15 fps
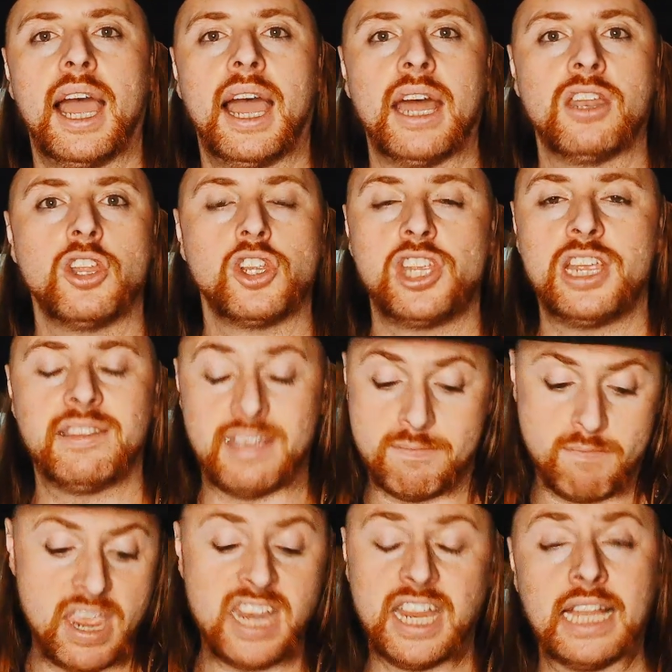and she has
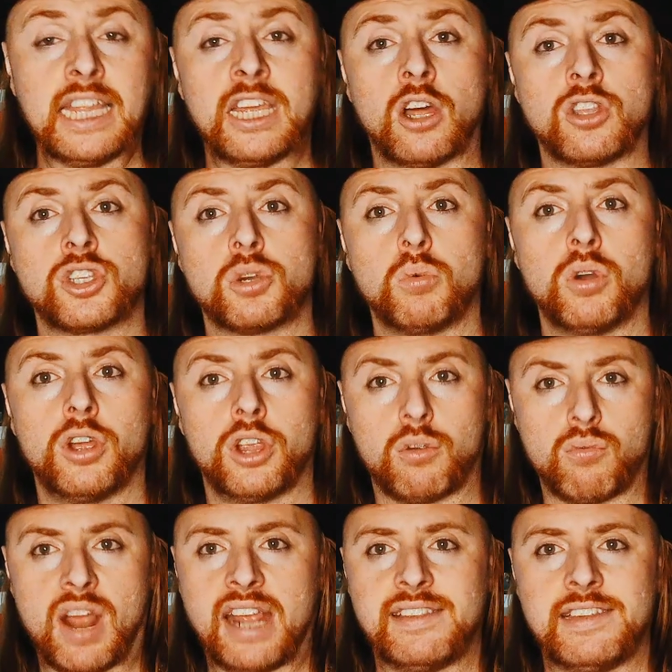immediately gone to
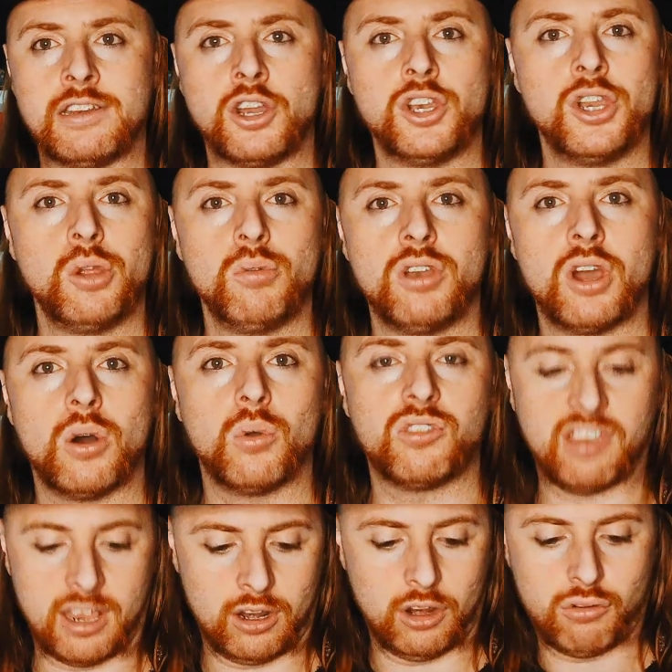work writing a new
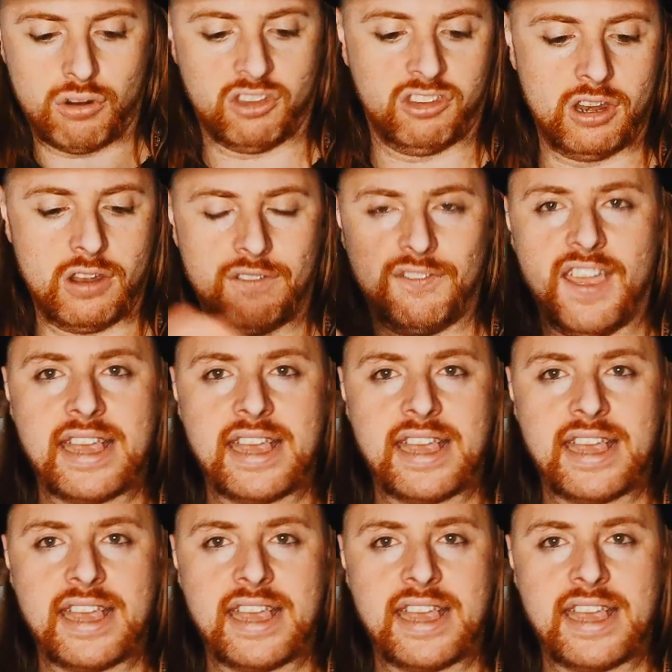note and crossing her